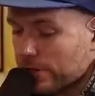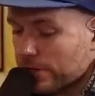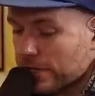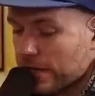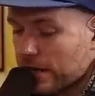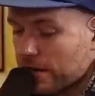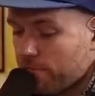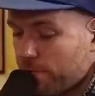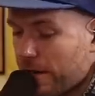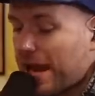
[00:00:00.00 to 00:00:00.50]

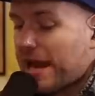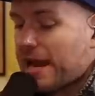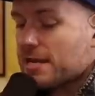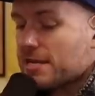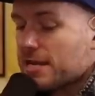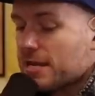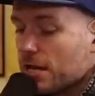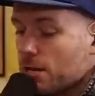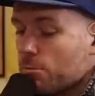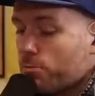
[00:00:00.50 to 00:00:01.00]
they've
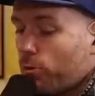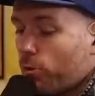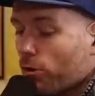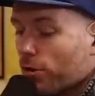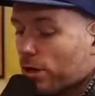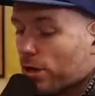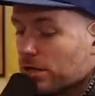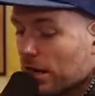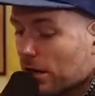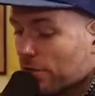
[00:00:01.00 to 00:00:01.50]
banned the
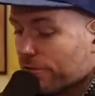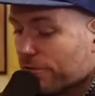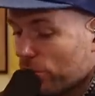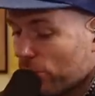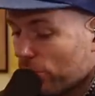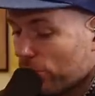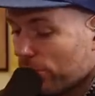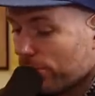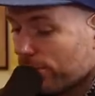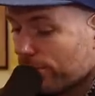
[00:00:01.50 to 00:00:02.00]
import of dog
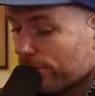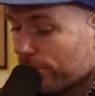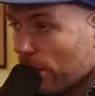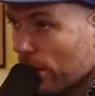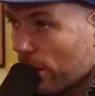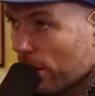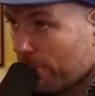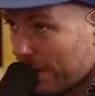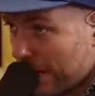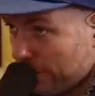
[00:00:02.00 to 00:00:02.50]
food
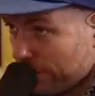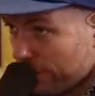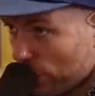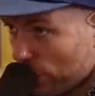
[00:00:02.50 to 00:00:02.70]
or pet